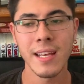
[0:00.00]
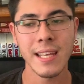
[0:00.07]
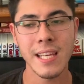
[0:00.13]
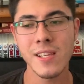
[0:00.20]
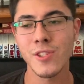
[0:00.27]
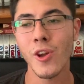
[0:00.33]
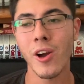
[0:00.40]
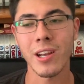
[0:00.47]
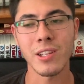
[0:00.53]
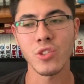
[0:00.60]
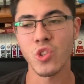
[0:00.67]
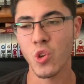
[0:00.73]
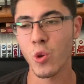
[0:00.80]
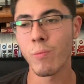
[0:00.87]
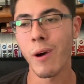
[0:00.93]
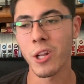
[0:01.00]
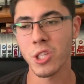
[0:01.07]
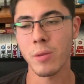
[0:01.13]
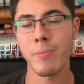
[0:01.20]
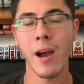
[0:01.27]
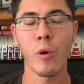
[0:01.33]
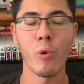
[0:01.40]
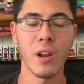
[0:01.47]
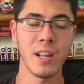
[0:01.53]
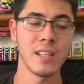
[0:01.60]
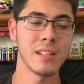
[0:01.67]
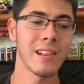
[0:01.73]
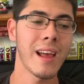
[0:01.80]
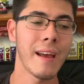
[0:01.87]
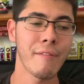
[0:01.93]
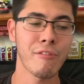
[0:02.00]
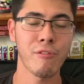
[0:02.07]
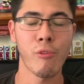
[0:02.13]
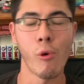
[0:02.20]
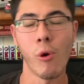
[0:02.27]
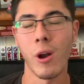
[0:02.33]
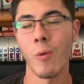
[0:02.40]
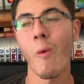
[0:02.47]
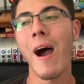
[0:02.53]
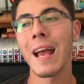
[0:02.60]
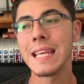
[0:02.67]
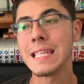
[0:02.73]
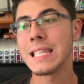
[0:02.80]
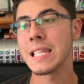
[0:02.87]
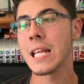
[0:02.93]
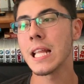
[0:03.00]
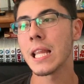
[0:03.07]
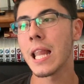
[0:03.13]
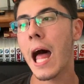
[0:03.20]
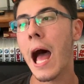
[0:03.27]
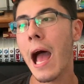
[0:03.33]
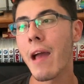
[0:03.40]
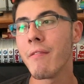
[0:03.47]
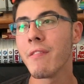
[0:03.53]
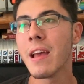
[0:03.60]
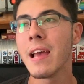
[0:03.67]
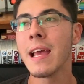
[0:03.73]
He's talking too much about what his life's for and why he's still alive.